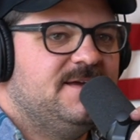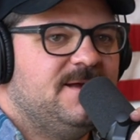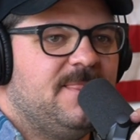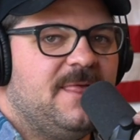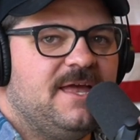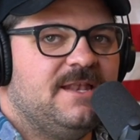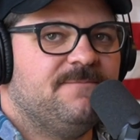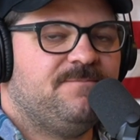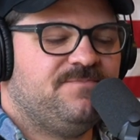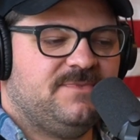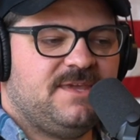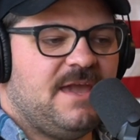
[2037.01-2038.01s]
and then
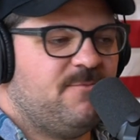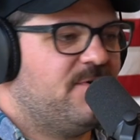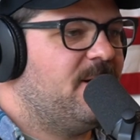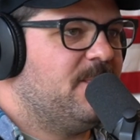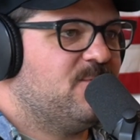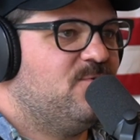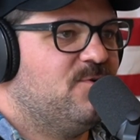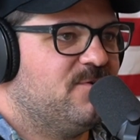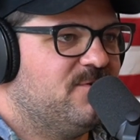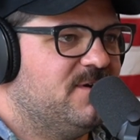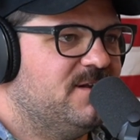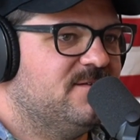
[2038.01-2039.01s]
came around the
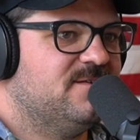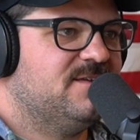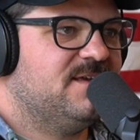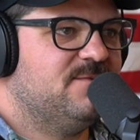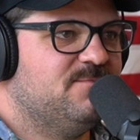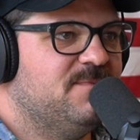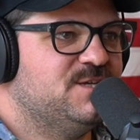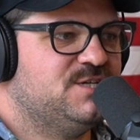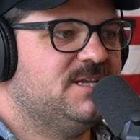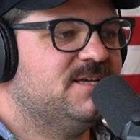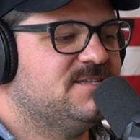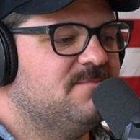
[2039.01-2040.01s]
corner, and he mentioned
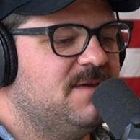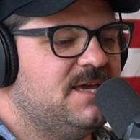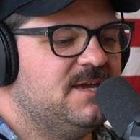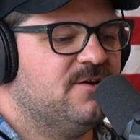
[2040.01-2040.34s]
it to me,